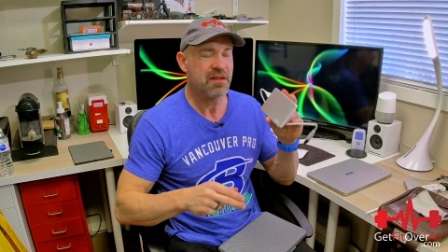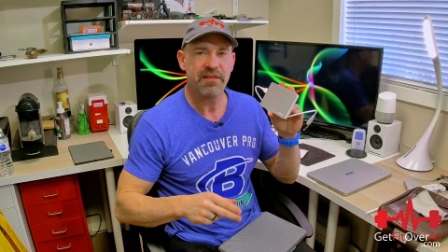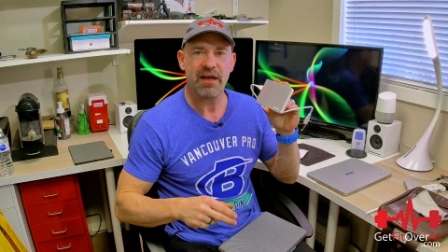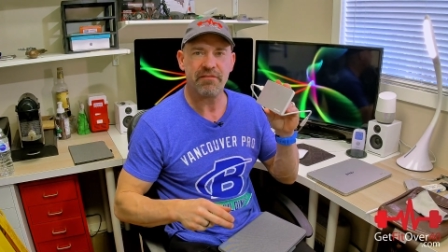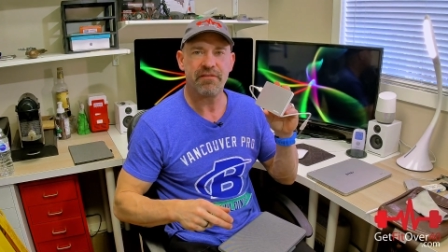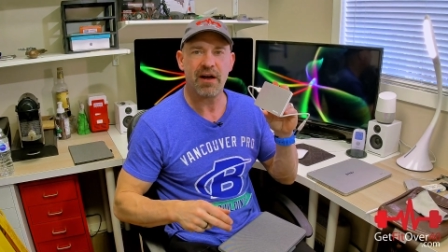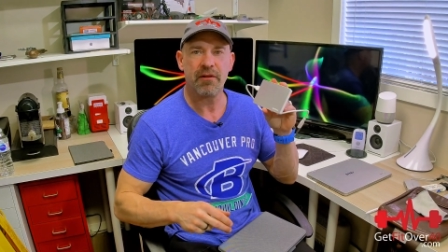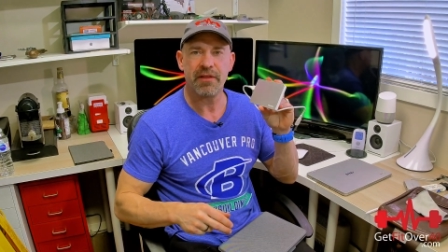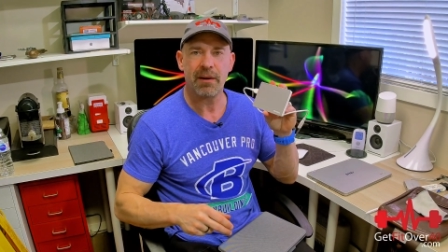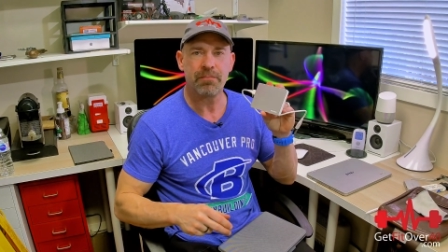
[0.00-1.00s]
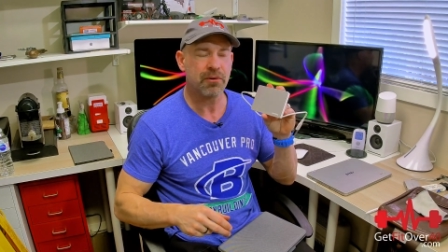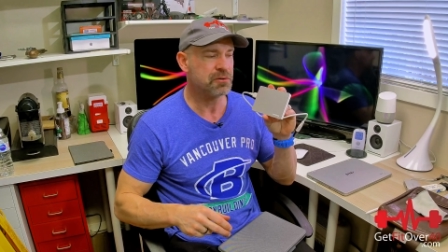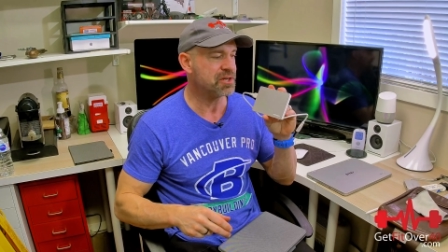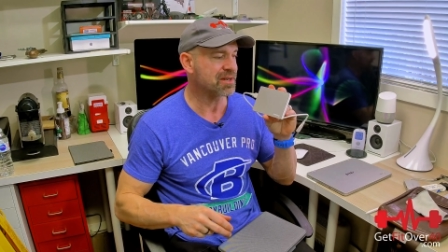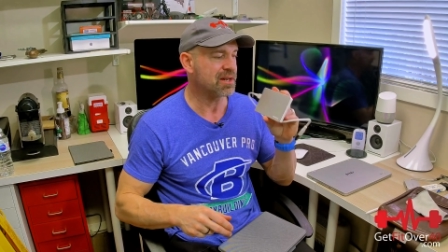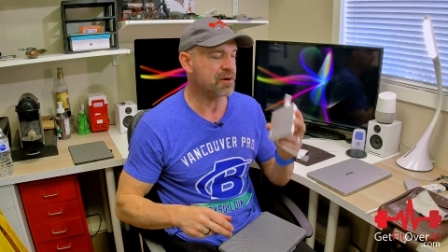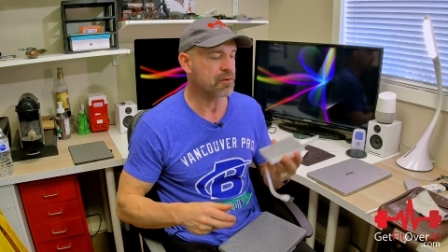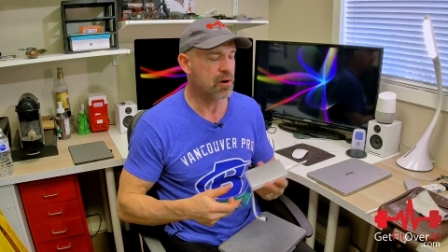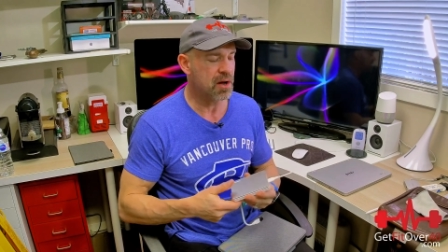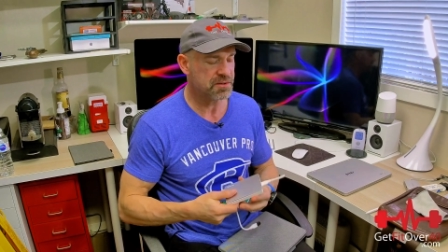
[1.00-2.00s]
that file, that project
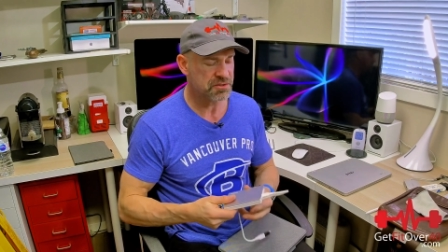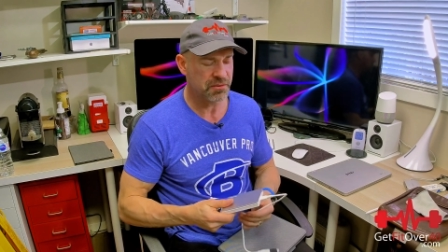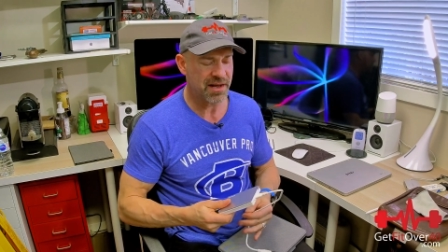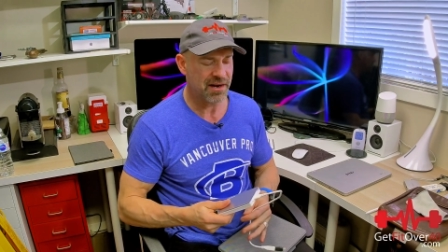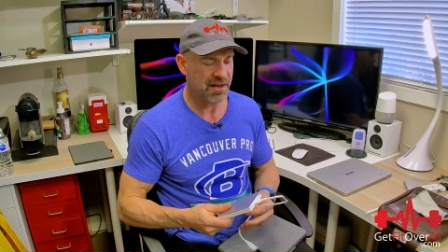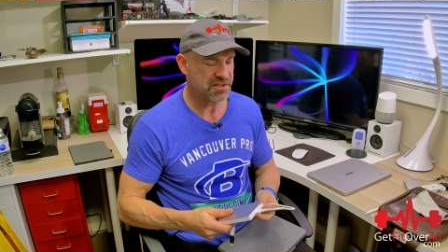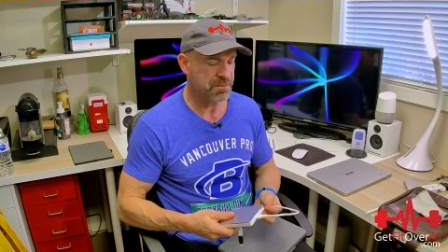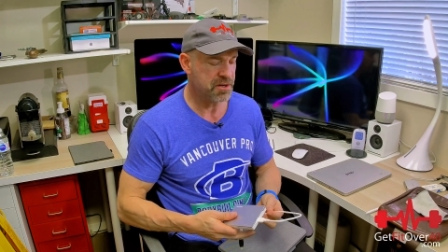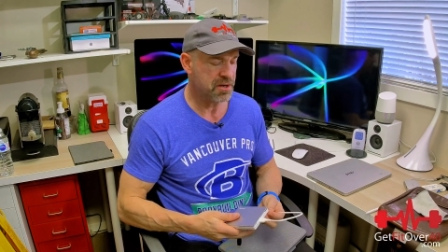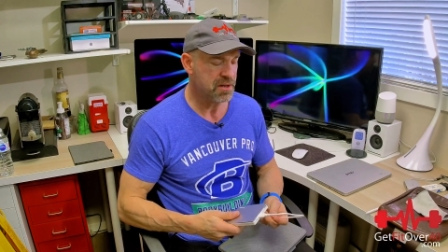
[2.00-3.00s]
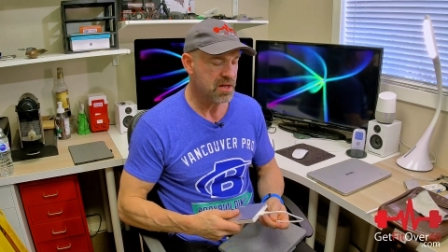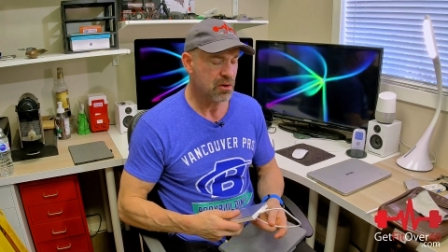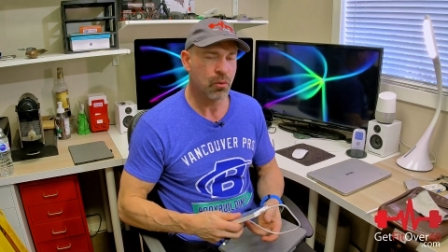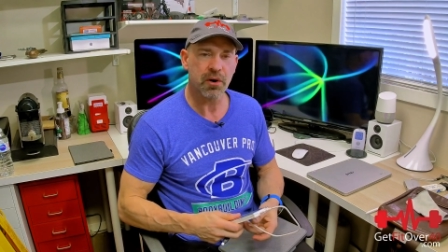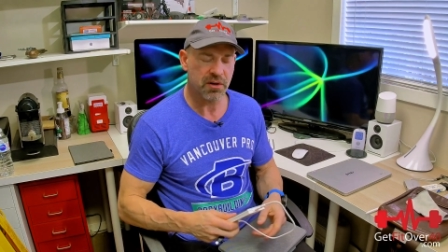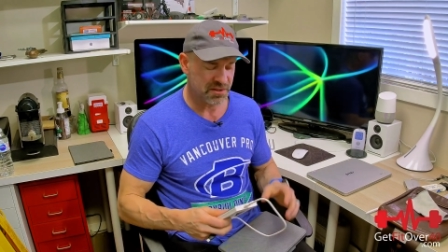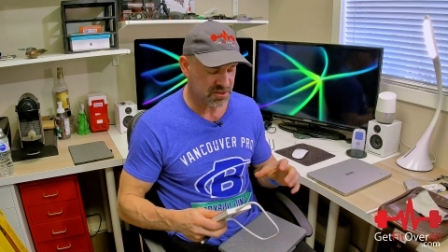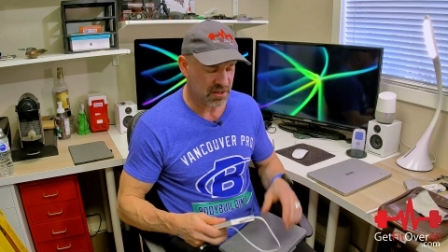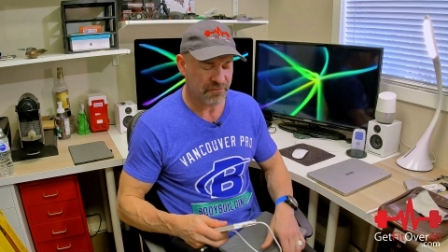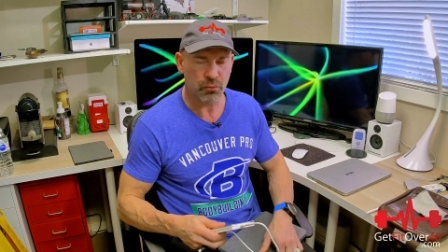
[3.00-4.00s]
later on. So that allows me to work on
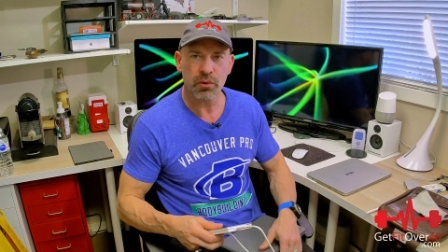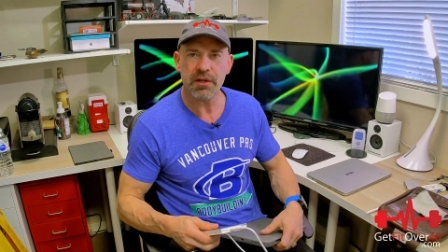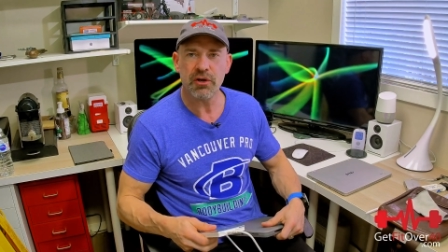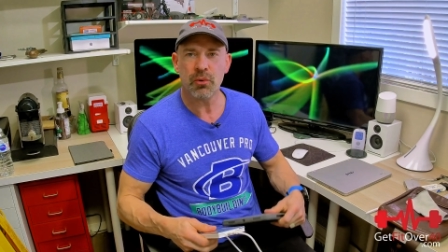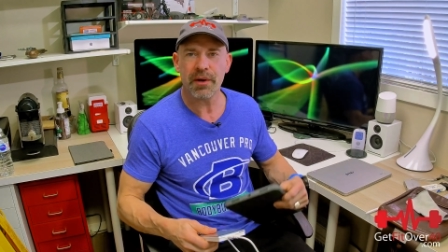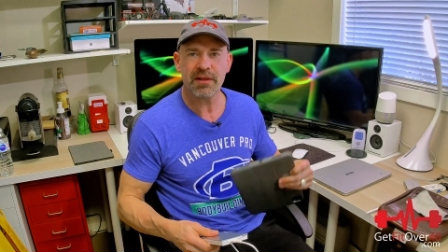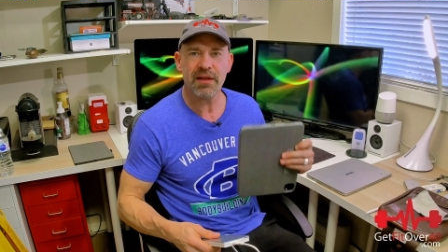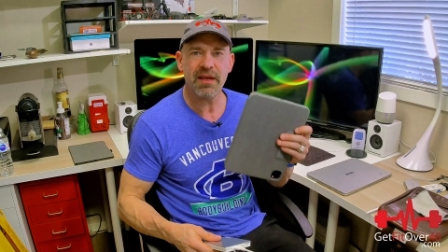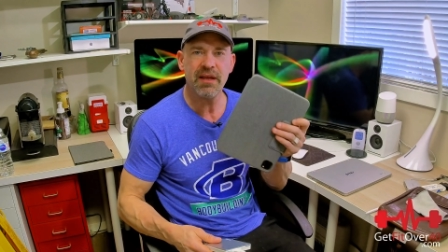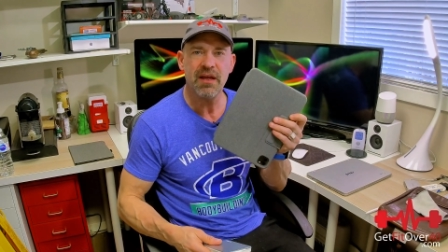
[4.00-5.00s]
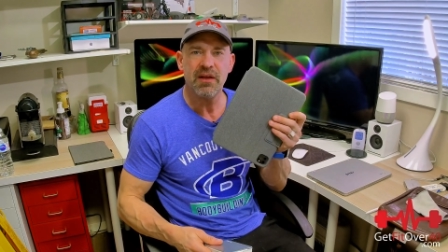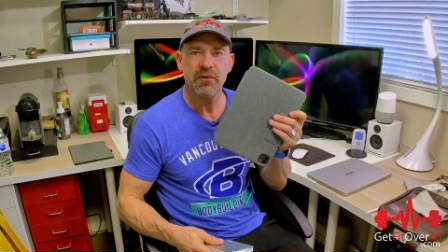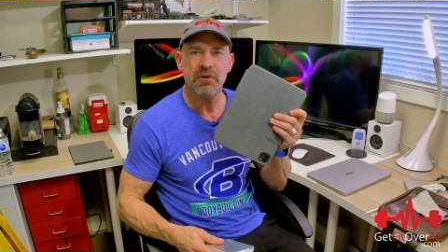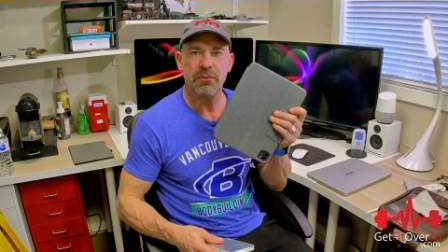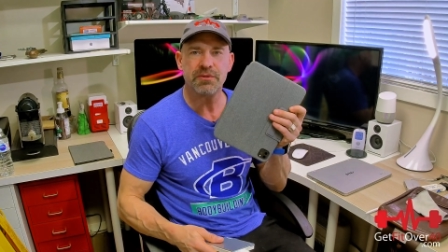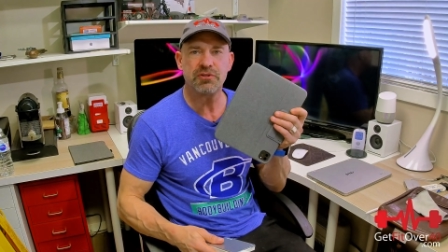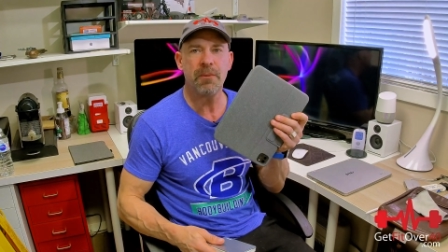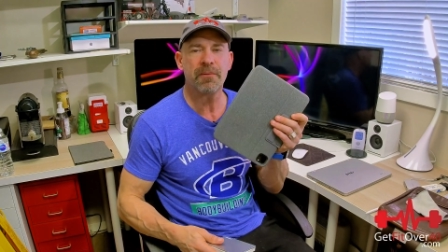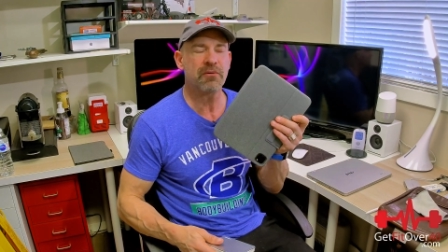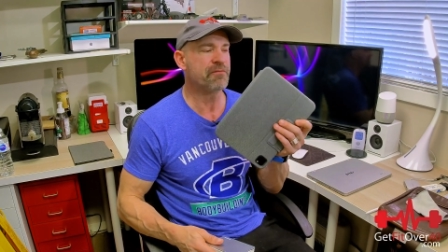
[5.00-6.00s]
stuff really quickly, you know, with
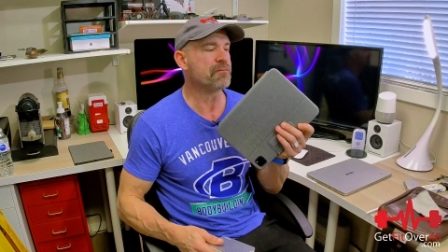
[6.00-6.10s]
super